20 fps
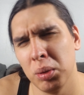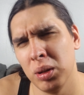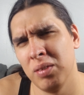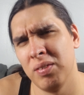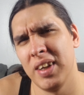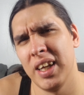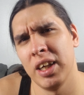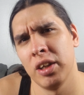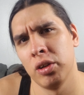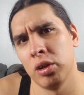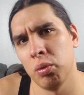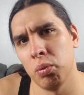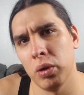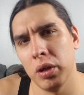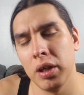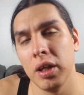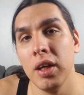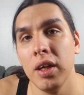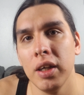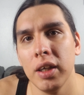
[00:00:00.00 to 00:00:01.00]
bit of an extra
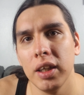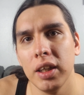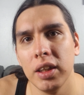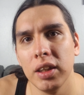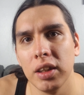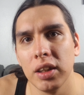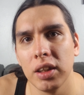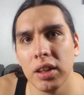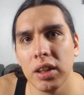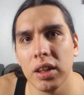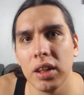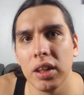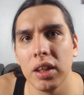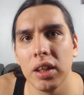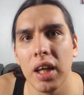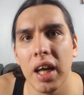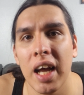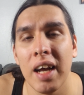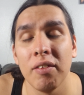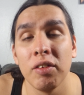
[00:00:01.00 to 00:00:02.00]
one, is
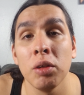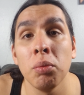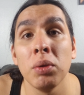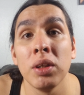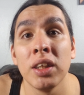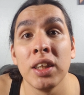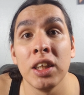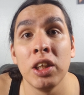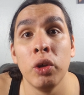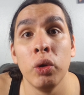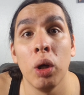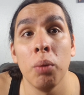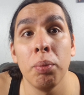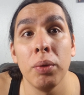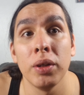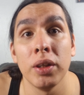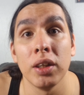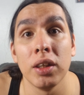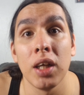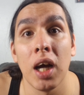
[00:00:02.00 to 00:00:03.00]
have someone set you up
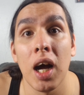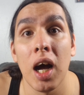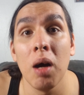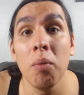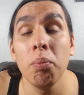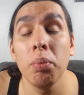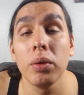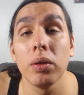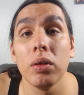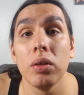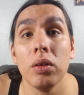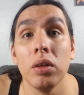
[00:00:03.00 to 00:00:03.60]
on the top